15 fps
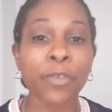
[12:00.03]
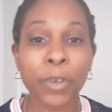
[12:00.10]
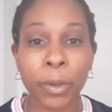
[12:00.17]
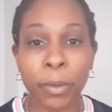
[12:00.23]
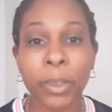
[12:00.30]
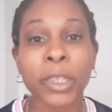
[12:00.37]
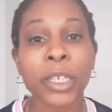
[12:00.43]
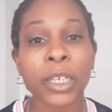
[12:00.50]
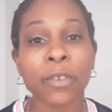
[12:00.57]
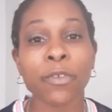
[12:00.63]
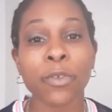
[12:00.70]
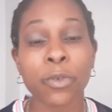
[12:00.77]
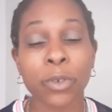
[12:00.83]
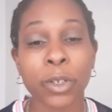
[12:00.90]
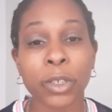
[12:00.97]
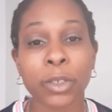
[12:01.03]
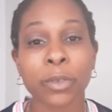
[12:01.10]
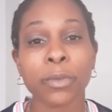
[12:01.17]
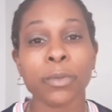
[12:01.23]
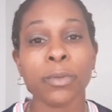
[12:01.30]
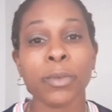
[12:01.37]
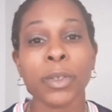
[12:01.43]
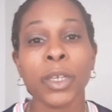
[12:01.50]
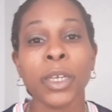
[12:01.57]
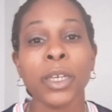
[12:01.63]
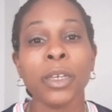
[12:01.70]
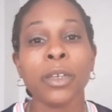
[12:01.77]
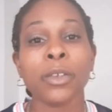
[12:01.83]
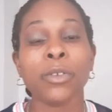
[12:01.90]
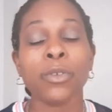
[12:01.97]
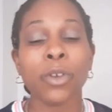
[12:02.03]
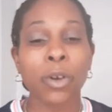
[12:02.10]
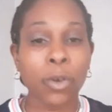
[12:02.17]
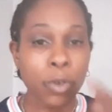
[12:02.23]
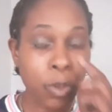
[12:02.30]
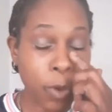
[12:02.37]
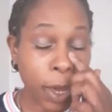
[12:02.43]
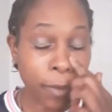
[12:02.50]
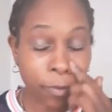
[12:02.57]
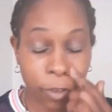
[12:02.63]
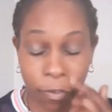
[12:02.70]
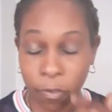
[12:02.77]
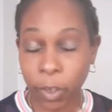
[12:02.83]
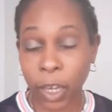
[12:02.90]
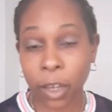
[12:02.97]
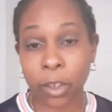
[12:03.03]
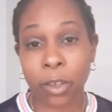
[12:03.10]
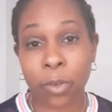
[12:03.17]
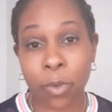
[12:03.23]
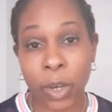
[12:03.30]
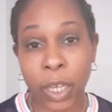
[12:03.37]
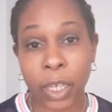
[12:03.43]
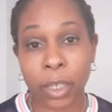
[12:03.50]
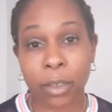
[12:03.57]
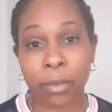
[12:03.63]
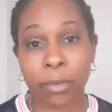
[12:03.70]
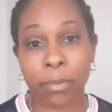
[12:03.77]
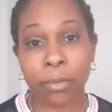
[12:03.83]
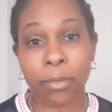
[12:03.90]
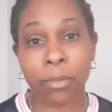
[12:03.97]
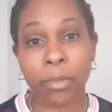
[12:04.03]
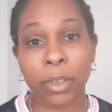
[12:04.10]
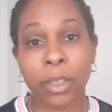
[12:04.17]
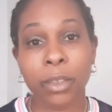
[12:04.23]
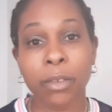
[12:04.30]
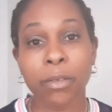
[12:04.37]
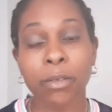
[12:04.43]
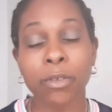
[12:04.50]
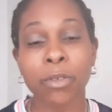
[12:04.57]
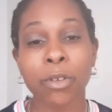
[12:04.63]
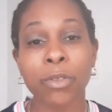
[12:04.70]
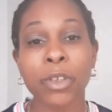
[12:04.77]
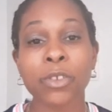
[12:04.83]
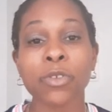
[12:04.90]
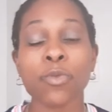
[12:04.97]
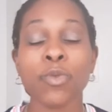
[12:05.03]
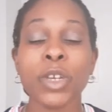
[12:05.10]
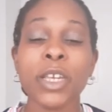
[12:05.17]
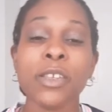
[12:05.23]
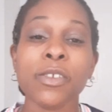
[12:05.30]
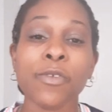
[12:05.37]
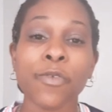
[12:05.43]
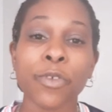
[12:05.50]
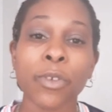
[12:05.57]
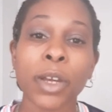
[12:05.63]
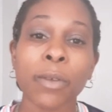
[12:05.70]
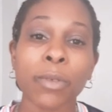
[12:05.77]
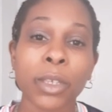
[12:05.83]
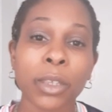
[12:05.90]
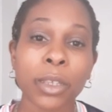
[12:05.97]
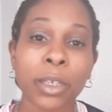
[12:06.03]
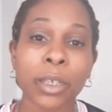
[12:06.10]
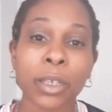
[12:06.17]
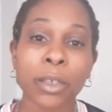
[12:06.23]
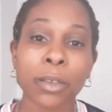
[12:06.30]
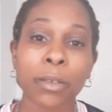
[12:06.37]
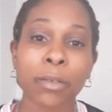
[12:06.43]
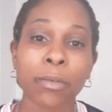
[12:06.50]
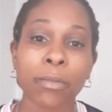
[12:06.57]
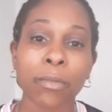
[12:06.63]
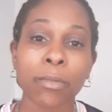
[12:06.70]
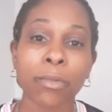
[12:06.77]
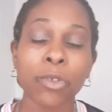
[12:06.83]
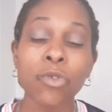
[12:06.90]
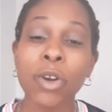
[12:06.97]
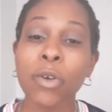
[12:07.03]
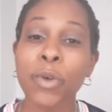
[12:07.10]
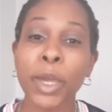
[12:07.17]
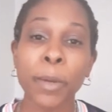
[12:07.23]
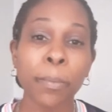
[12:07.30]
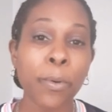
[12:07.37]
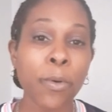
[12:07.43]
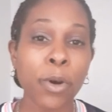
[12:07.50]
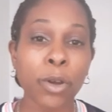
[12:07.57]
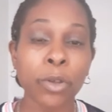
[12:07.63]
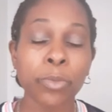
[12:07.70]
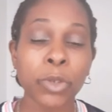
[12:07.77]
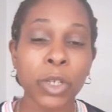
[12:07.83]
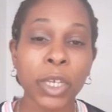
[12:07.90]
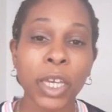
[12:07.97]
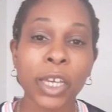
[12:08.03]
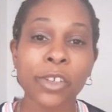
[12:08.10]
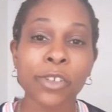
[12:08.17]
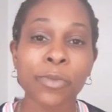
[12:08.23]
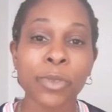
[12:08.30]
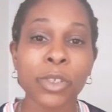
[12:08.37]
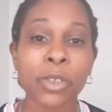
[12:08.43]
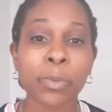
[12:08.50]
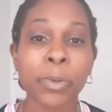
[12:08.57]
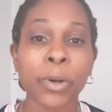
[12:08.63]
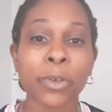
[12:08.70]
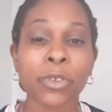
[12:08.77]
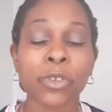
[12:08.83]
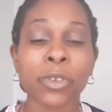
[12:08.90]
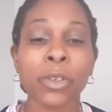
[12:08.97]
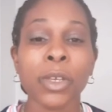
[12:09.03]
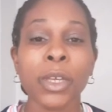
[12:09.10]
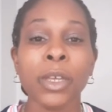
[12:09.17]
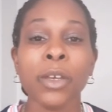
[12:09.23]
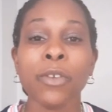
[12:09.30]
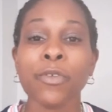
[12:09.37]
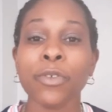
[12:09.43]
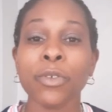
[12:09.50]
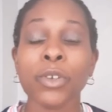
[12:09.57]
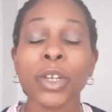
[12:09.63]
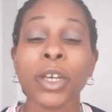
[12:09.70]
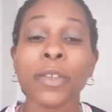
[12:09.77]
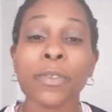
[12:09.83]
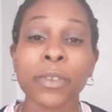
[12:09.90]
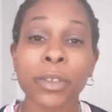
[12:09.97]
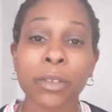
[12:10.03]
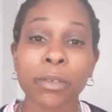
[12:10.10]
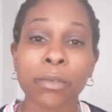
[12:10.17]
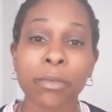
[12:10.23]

everything for you. You have to evaluate. There's a reason for everything. You don't have poor communication with this person for nothing.